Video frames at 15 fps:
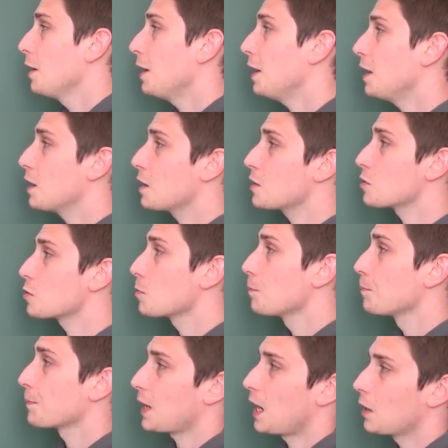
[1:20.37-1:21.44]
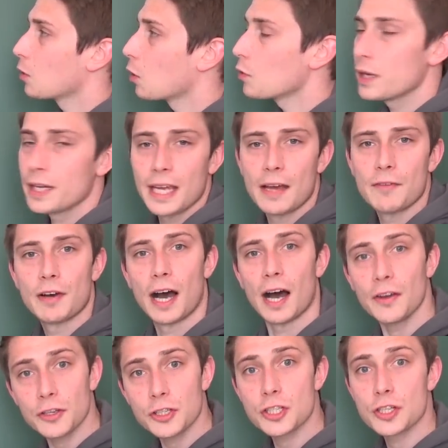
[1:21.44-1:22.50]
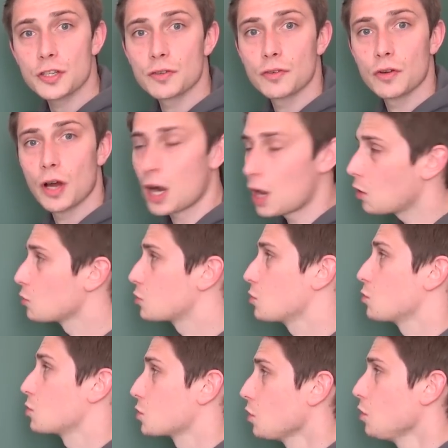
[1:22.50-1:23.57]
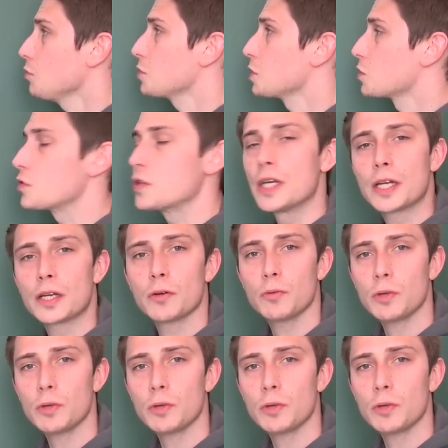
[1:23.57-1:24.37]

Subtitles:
And I already have a hunch how to solve this thing.